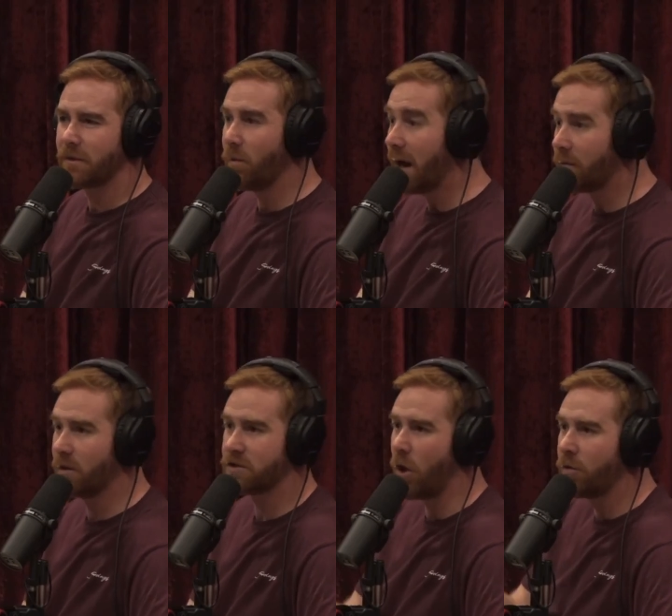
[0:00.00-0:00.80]

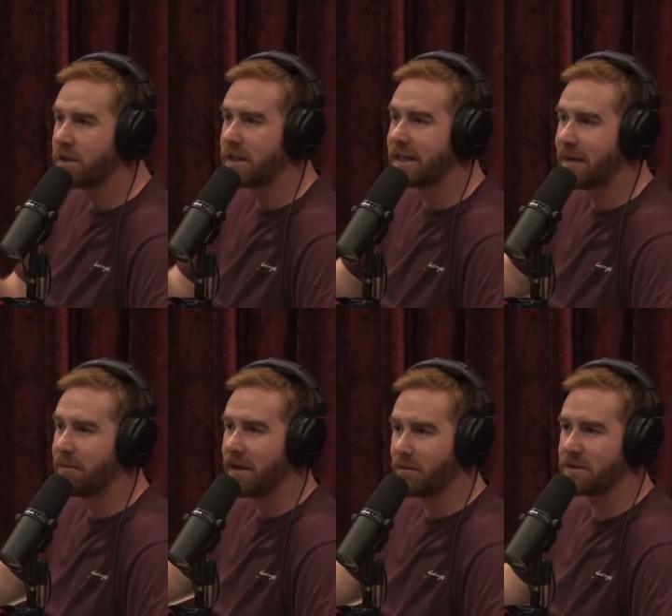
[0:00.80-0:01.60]
Well, it's only going to get
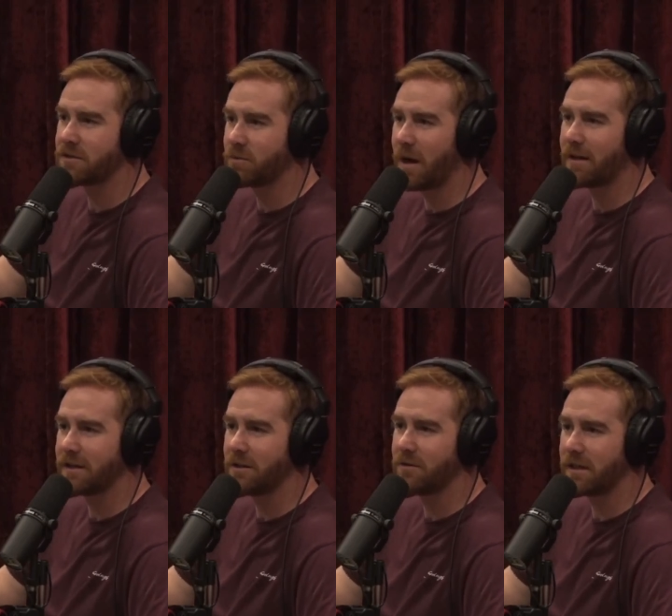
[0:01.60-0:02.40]
better. Well, this is wild
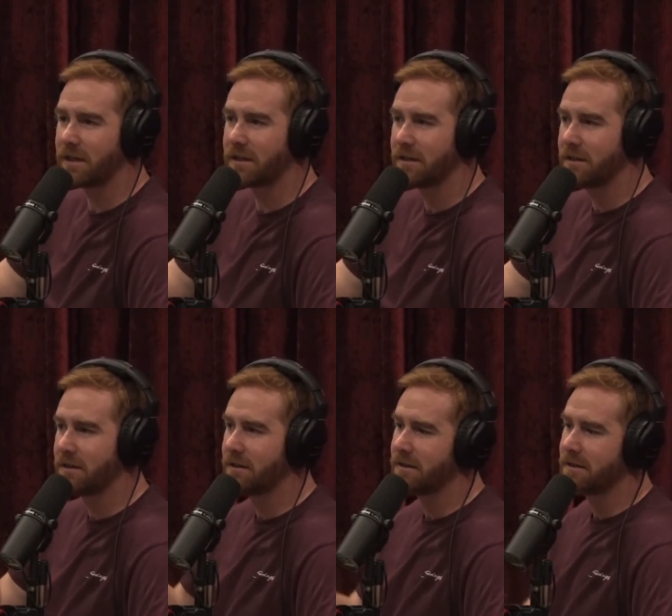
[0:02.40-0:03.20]
that you think
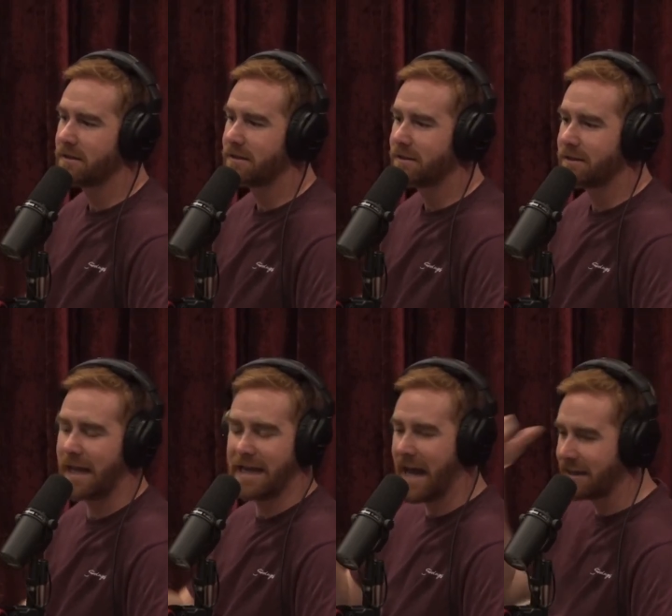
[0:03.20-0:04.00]

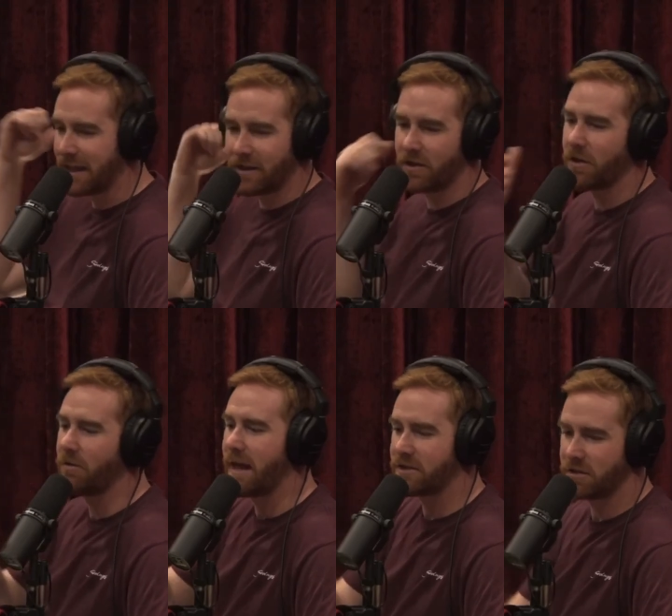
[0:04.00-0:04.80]
that not that long
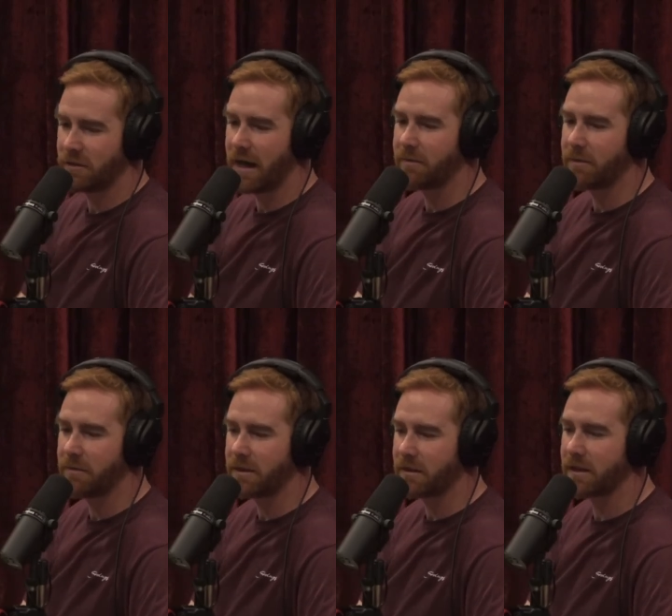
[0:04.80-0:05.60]
ago that shit would happen,
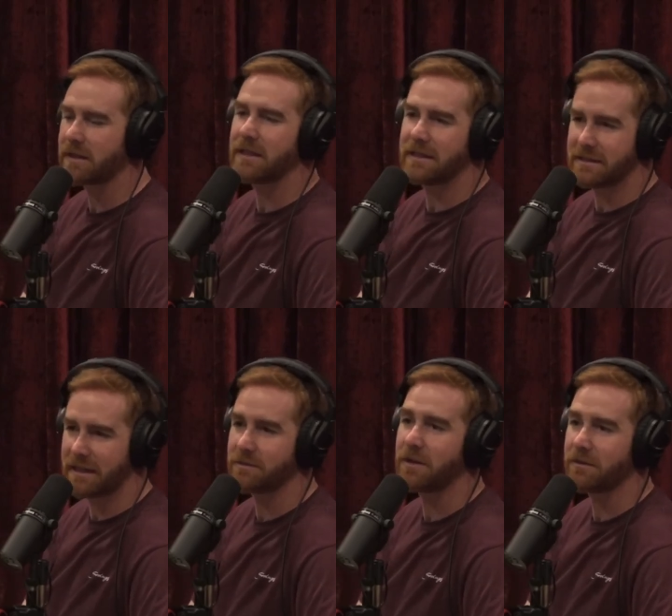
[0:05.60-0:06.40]
but you're like, it is
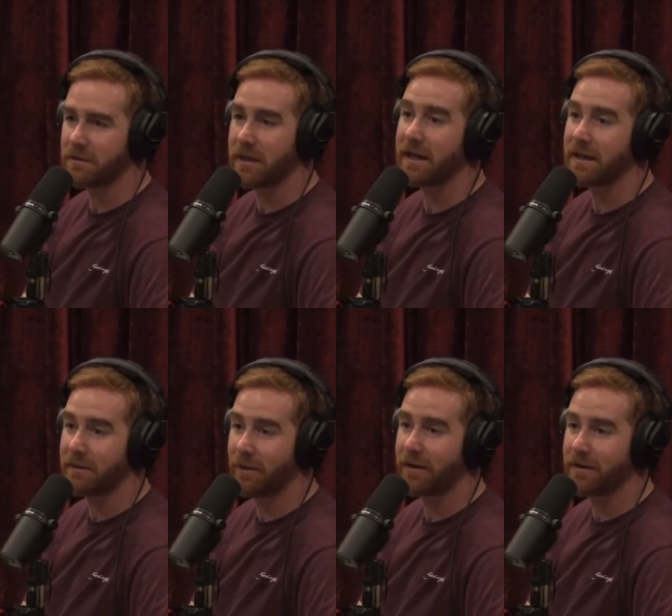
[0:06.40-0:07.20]
nice we don't do that
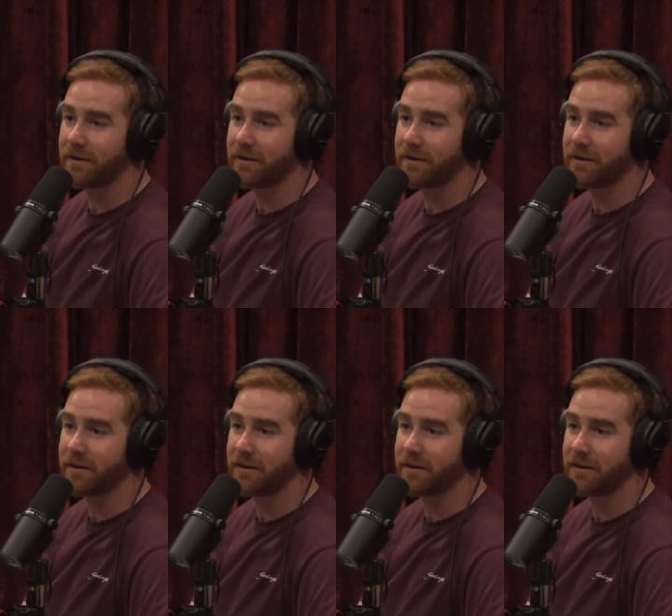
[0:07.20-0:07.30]
anymore.